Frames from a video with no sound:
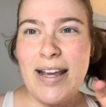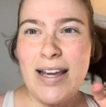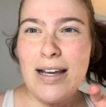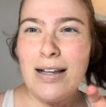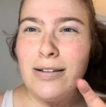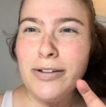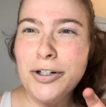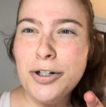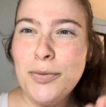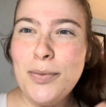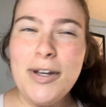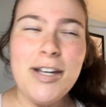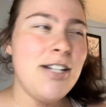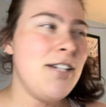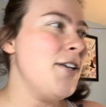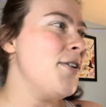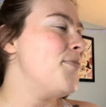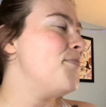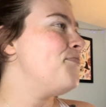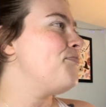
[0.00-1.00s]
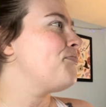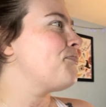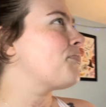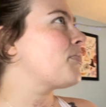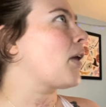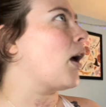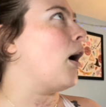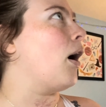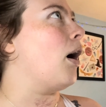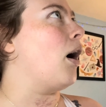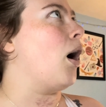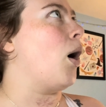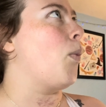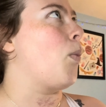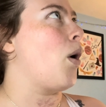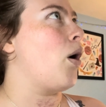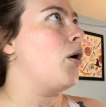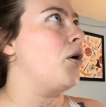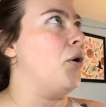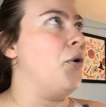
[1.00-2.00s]
a little bit.
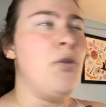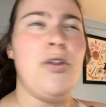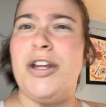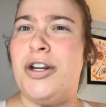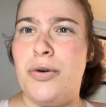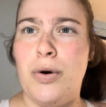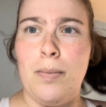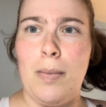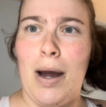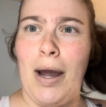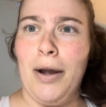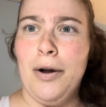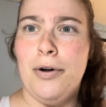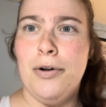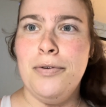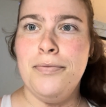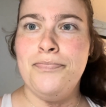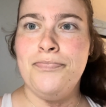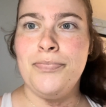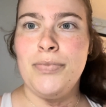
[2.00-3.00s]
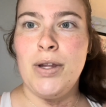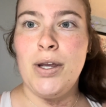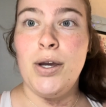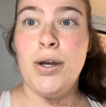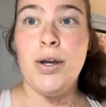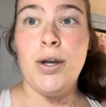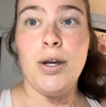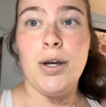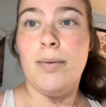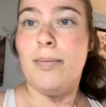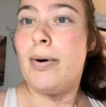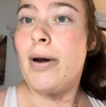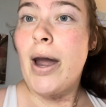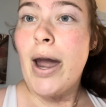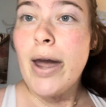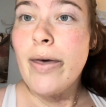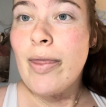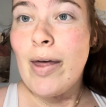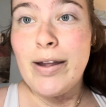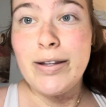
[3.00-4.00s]
Probably only do a mile, but
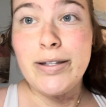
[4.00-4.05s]
hey, that's